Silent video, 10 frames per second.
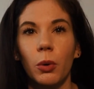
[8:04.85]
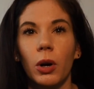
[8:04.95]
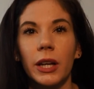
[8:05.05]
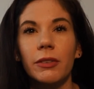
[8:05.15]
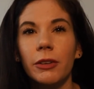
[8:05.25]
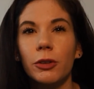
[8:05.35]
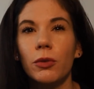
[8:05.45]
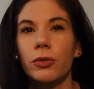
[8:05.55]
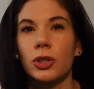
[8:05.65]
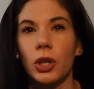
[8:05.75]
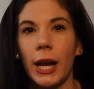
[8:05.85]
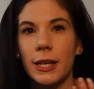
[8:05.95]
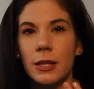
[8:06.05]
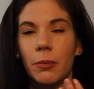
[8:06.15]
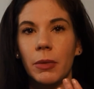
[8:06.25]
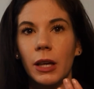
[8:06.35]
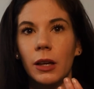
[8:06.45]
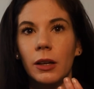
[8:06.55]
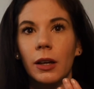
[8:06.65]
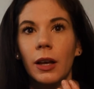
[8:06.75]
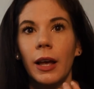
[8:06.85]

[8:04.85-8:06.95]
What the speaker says: or even if you've drank something